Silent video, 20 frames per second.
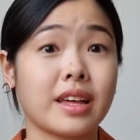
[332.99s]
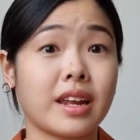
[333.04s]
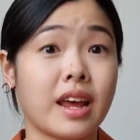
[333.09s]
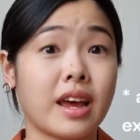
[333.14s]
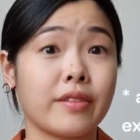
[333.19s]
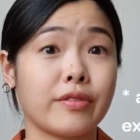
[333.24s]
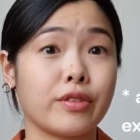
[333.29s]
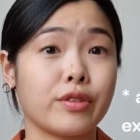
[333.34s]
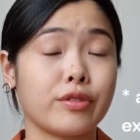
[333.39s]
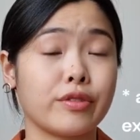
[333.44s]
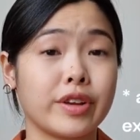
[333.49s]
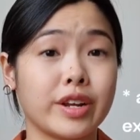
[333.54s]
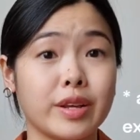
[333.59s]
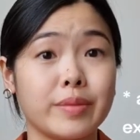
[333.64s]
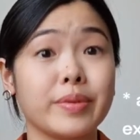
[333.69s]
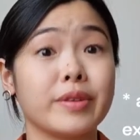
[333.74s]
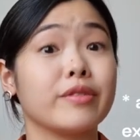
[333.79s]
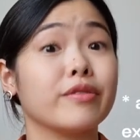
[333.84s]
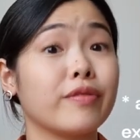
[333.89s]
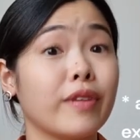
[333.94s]
that have
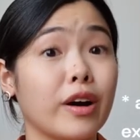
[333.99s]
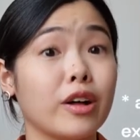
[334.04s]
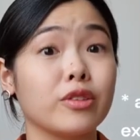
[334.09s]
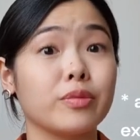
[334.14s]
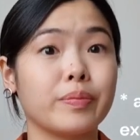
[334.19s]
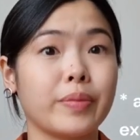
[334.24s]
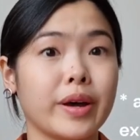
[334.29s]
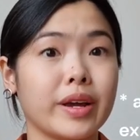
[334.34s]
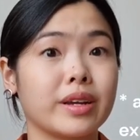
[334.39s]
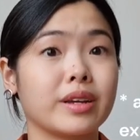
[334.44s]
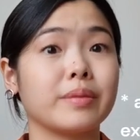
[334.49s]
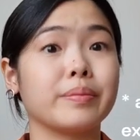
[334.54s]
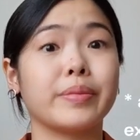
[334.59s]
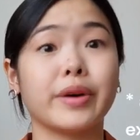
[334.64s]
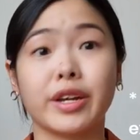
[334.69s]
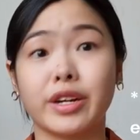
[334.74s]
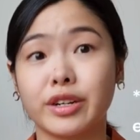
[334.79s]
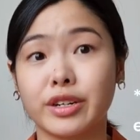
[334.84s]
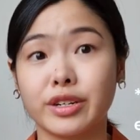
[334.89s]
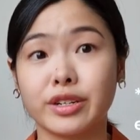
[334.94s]
already been filed by
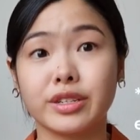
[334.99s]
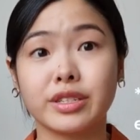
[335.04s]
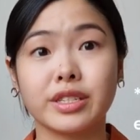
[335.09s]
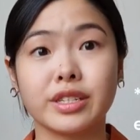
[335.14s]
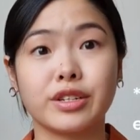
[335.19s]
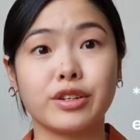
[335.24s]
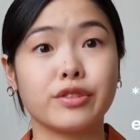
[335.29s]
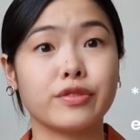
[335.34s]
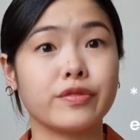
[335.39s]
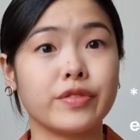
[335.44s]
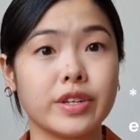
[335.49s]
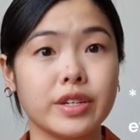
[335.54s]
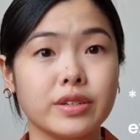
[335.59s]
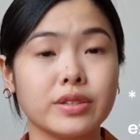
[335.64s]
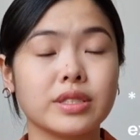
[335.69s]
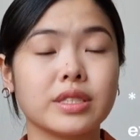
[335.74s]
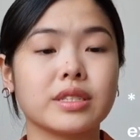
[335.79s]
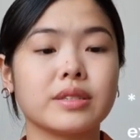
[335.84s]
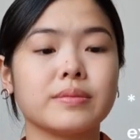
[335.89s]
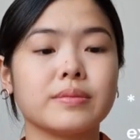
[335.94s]
competitors in your
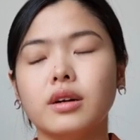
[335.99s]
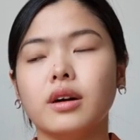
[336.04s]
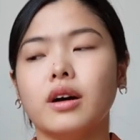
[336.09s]
field.